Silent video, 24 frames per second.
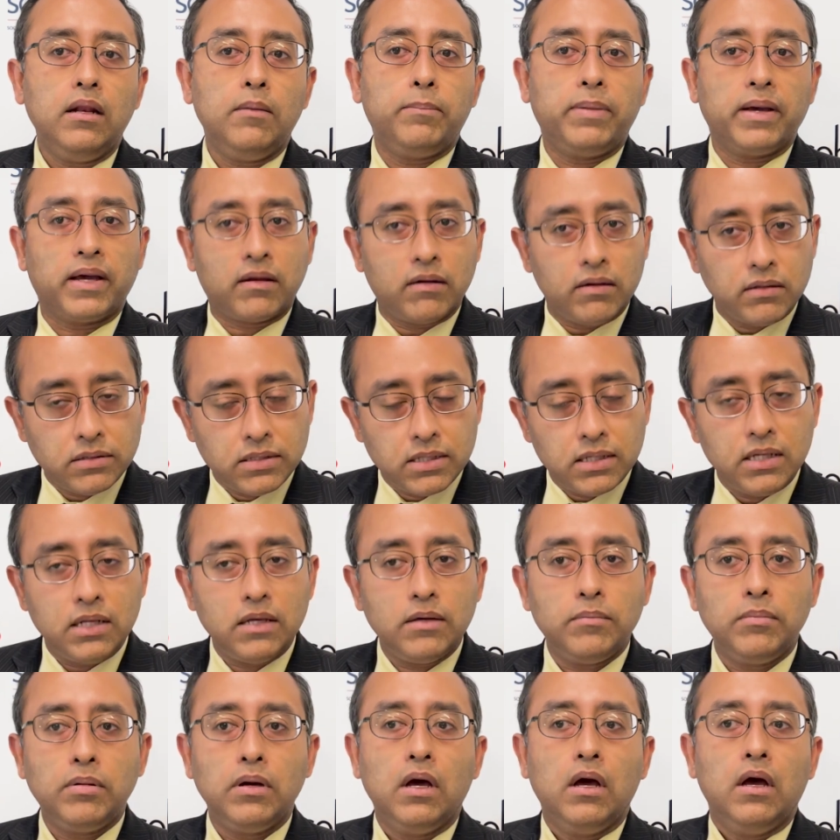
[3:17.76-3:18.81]

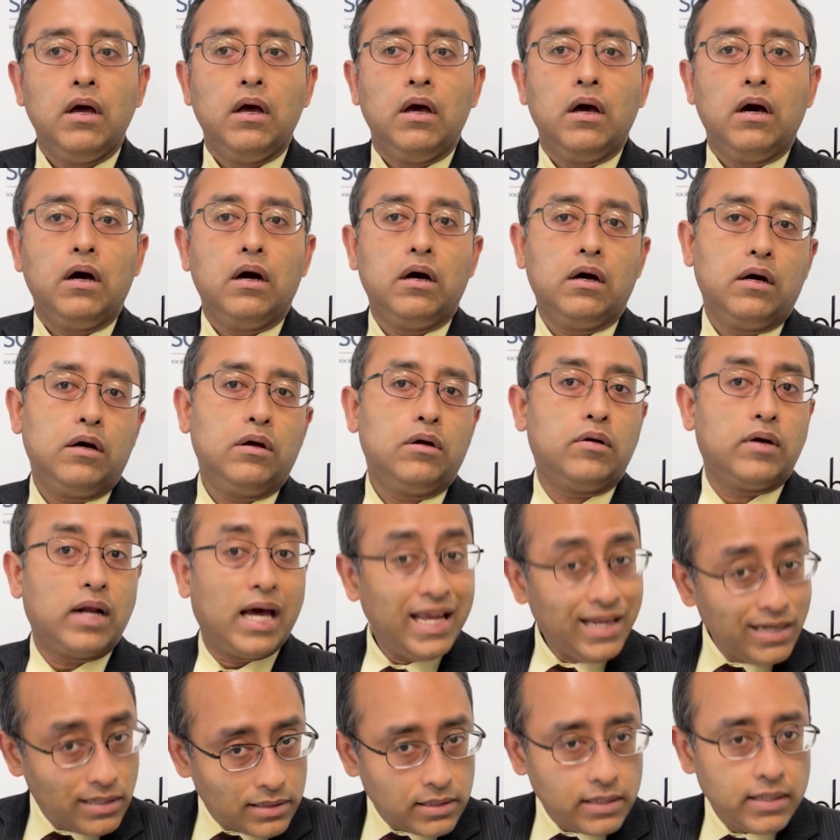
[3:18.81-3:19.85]
Pacritinib
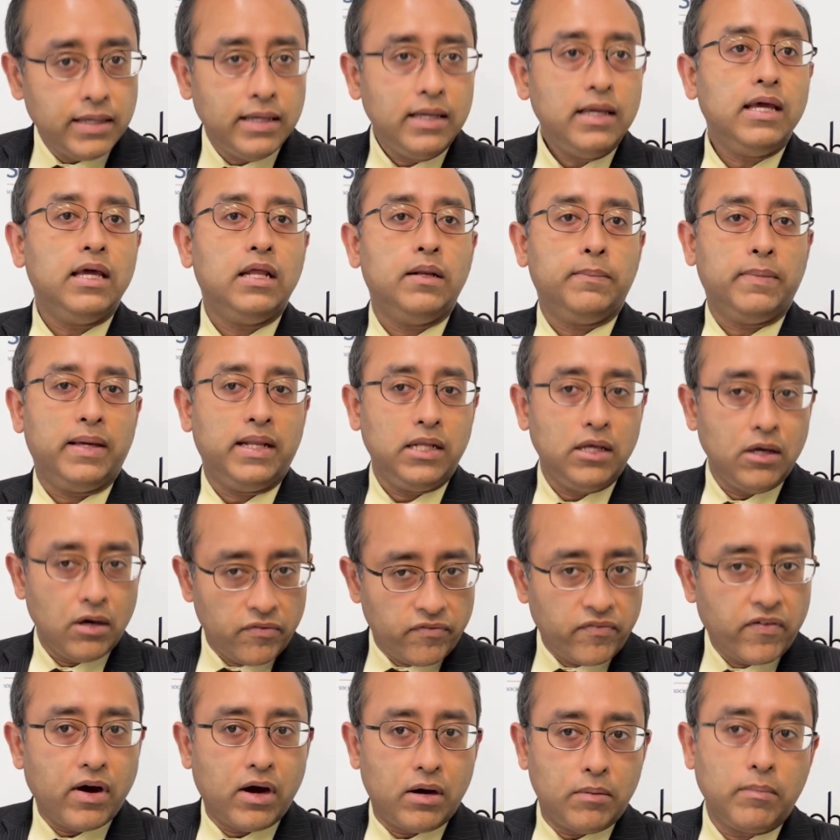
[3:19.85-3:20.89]
rightly in many
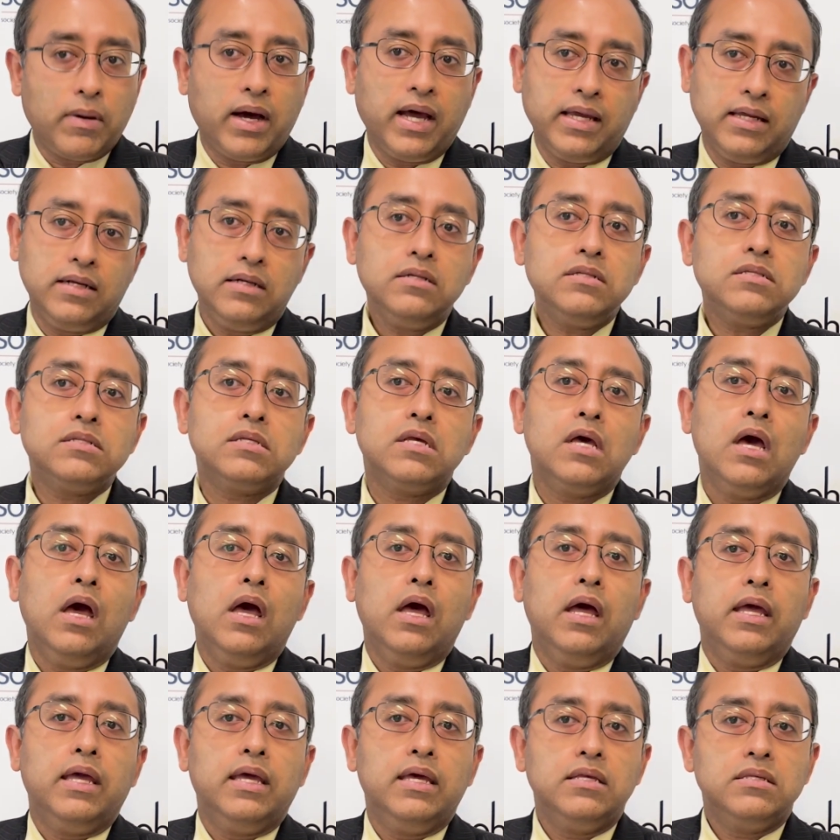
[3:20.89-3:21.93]
of our minds
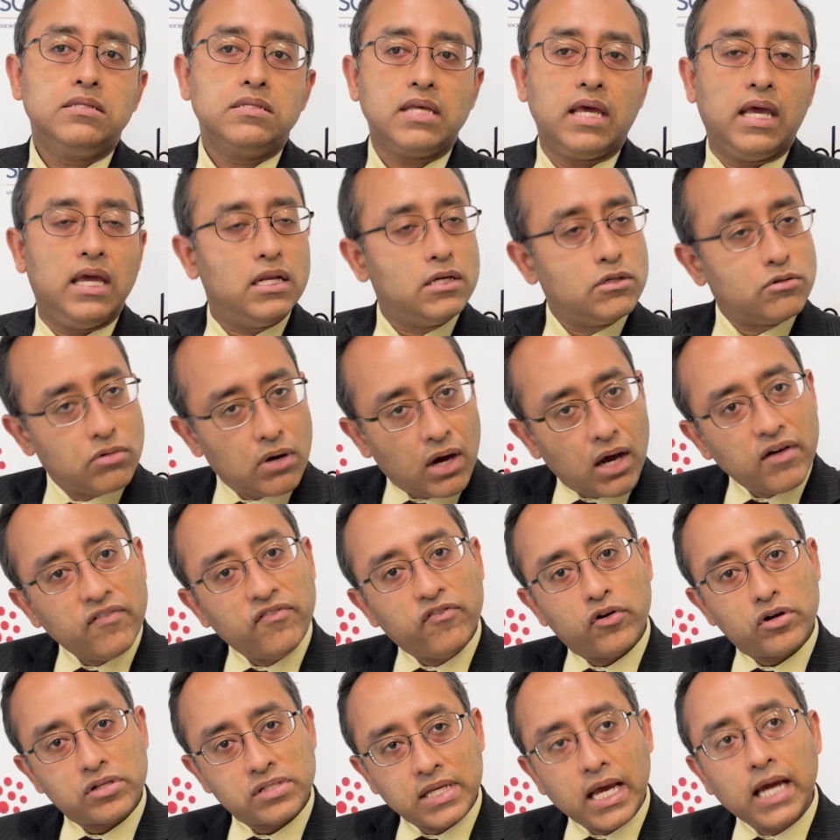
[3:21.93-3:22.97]
is a drug
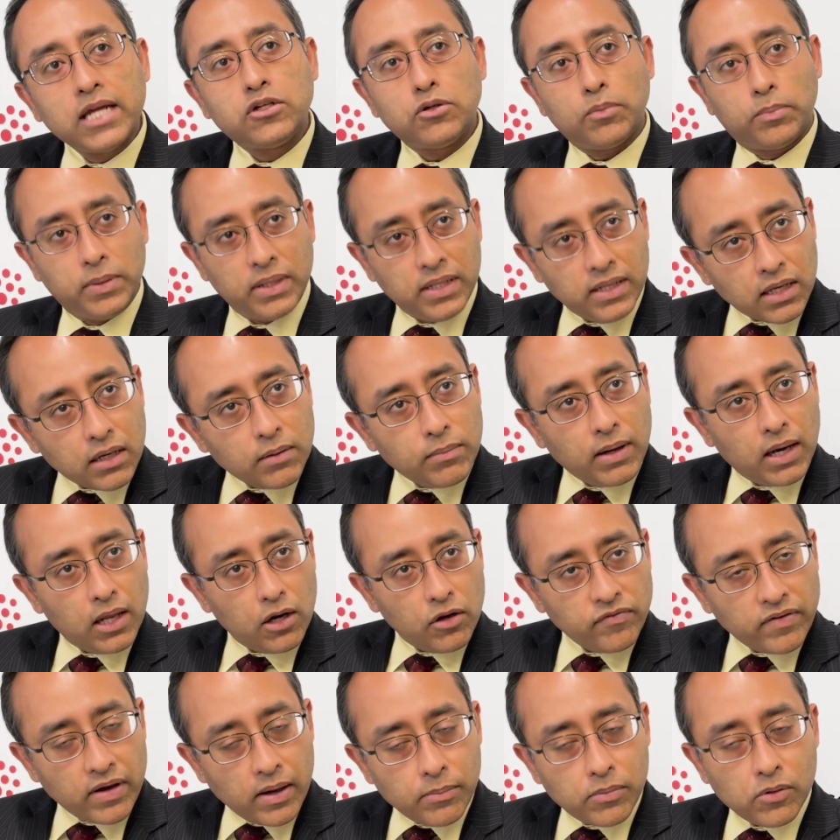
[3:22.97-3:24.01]
for cytopenic
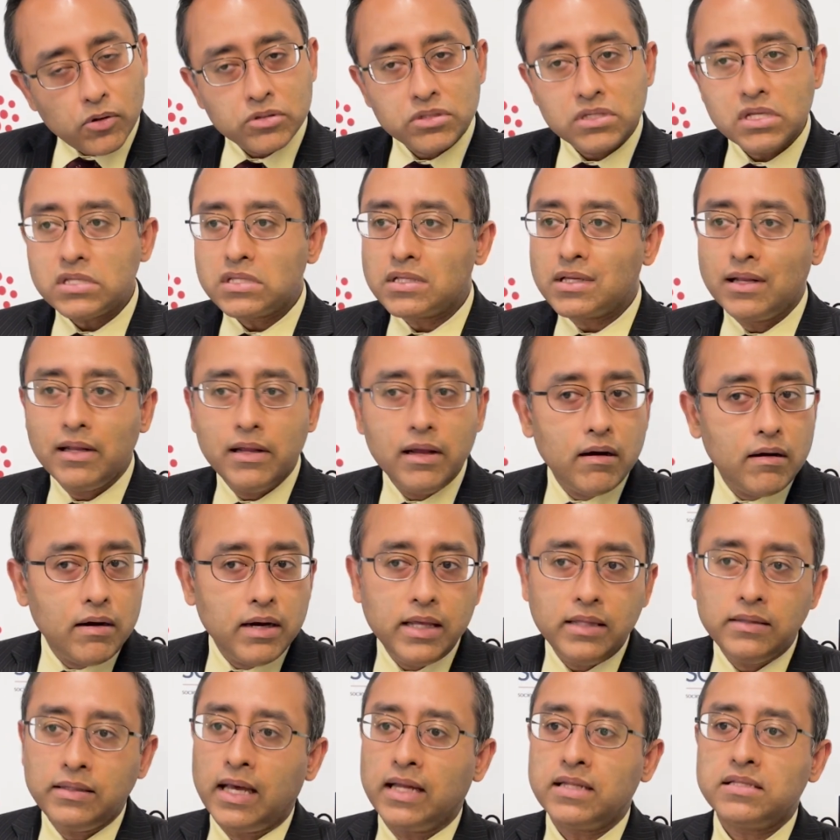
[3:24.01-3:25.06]
myelofibrosis, clearly
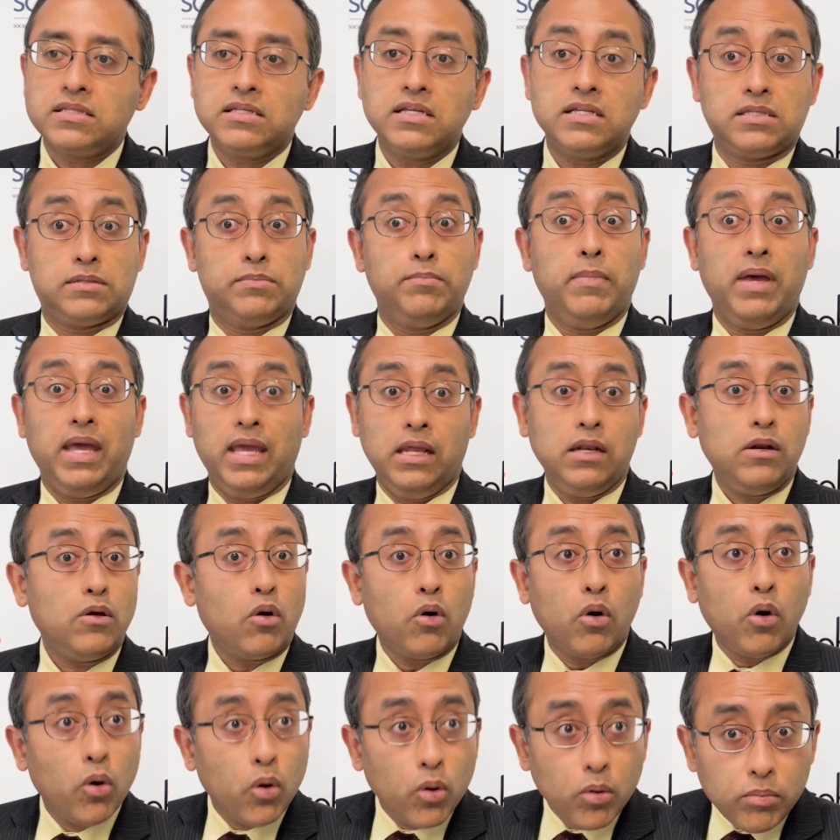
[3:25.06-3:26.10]
that's its main
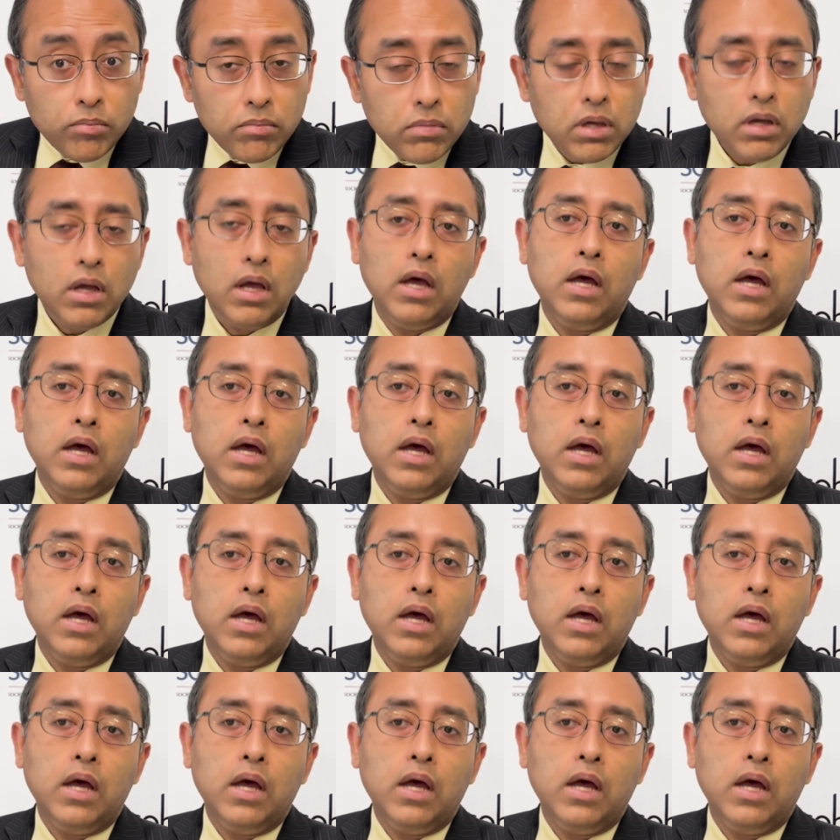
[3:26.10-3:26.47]
home.